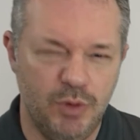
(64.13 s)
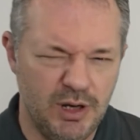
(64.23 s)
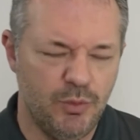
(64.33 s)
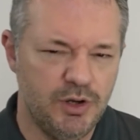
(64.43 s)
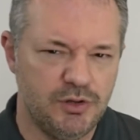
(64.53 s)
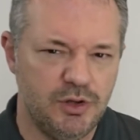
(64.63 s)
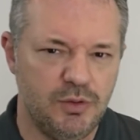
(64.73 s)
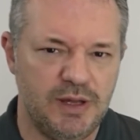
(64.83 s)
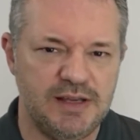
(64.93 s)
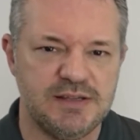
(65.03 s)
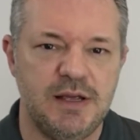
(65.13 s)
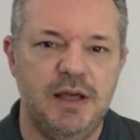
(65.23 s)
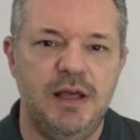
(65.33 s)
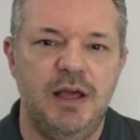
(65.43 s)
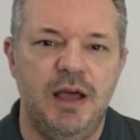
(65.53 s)
And what I want to do is
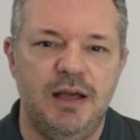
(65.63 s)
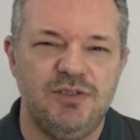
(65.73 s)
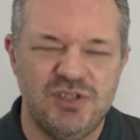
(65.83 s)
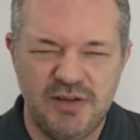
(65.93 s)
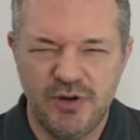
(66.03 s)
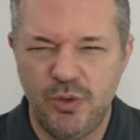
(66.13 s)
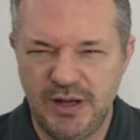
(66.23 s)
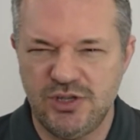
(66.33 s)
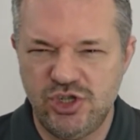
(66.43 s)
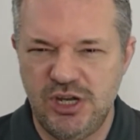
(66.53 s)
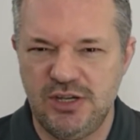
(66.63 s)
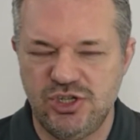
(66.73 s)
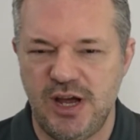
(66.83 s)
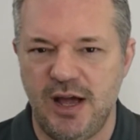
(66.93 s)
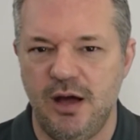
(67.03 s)
just have a quick
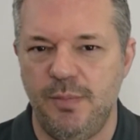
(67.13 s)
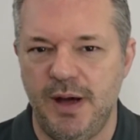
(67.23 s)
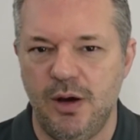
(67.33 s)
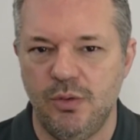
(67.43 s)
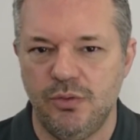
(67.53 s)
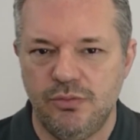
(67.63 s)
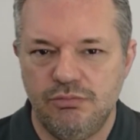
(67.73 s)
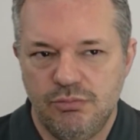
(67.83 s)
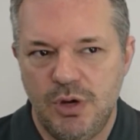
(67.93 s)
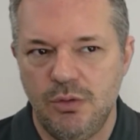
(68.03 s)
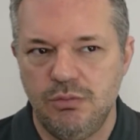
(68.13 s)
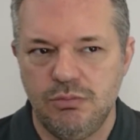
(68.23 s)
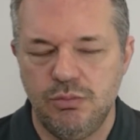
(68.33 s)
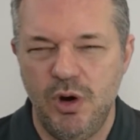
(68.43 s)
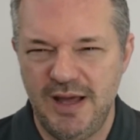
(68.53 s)
chit chat about,
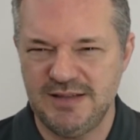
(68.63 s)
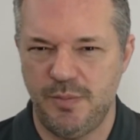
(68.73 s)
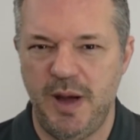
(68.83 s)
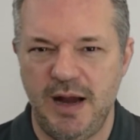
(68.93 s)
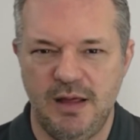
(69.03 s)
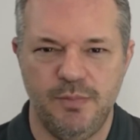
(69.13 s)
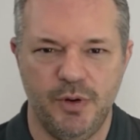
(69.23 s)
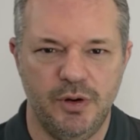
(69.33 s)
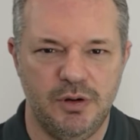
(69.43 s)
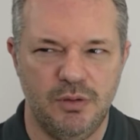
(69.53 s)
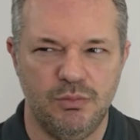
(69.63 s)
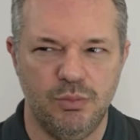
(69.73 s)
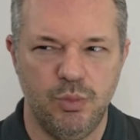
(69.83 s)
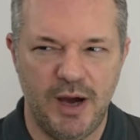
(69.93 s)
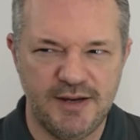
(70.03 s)
well, what is a panic button
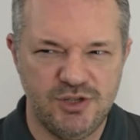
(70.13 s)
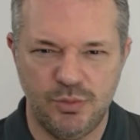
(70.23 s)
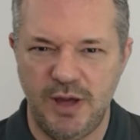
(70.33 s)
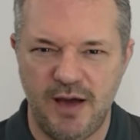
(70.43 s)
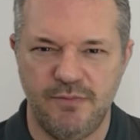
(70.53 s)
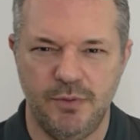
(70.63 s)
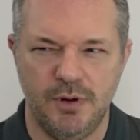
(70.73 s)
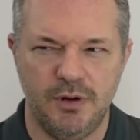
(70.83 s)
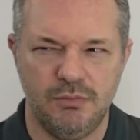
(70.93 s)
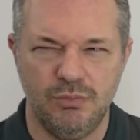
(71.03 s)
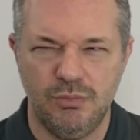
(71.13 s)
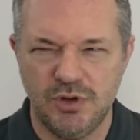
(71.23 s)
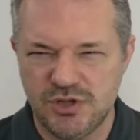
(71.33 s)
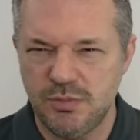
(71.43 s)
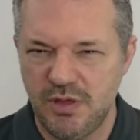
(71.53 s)
and why should we have one and
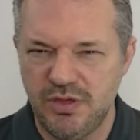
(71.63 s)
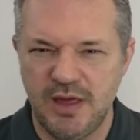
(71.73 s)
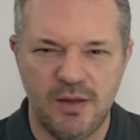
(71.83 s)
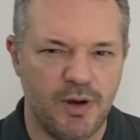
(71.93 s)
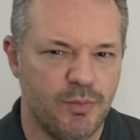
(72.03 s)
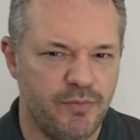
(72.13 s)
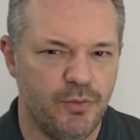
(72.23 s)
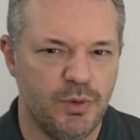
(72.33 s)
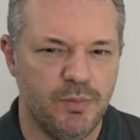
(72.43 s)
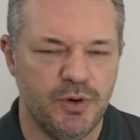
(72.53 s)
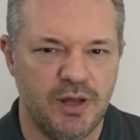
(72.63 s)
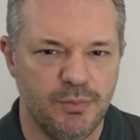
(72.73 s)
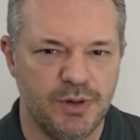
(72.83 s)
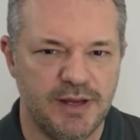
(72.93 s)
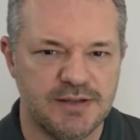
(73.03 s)
what should we think about before we put it
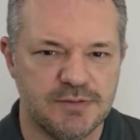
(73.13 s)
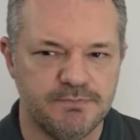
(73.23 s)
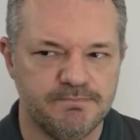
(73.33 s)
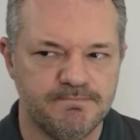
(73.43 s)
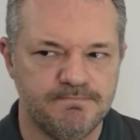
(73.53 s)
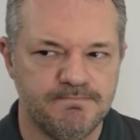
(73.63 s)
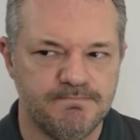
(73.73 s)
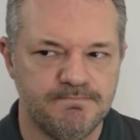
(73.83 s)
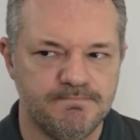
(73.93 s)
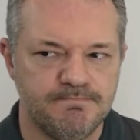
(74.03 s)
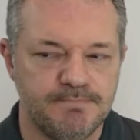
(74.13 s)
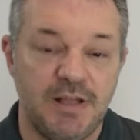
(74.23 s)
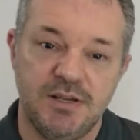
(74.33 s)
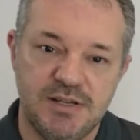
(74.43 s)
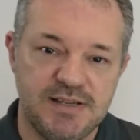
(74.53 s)
in place?
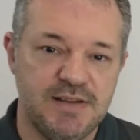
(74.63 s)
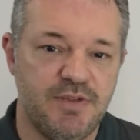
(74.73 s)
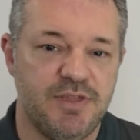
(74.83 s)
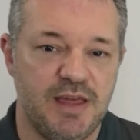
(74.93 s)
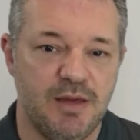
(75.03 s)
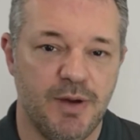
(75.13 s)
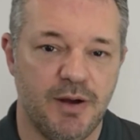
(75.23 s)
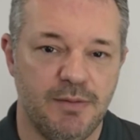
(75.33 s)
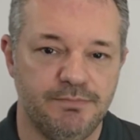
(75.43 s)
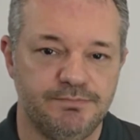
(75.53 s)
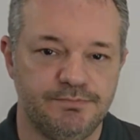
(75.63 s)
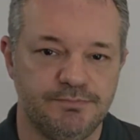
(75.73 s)
So let's have a think about it.